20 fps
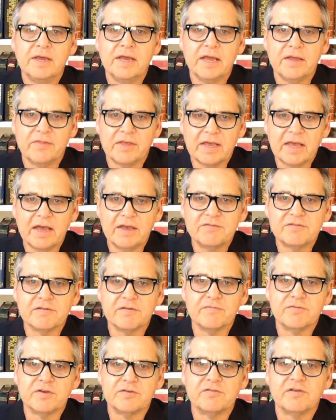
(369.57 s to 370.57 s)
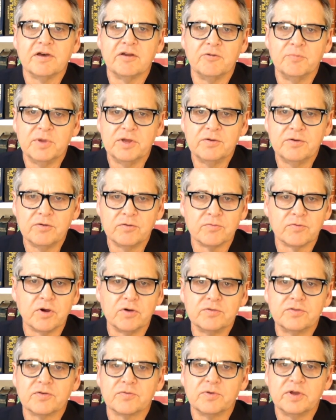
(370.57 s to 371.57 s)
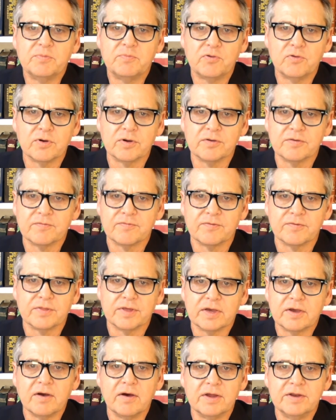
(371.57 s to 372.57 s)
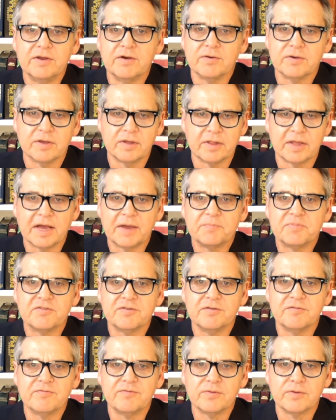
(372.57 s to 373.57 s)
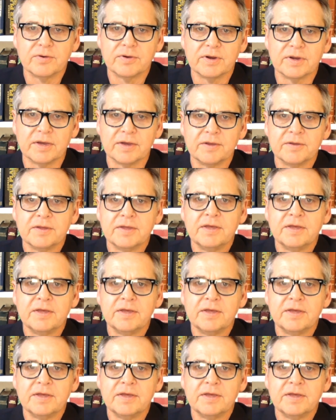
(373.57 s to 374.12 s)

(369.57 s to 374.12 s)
In the case of the gentleman who wrote the report for the condo collapse in Florida,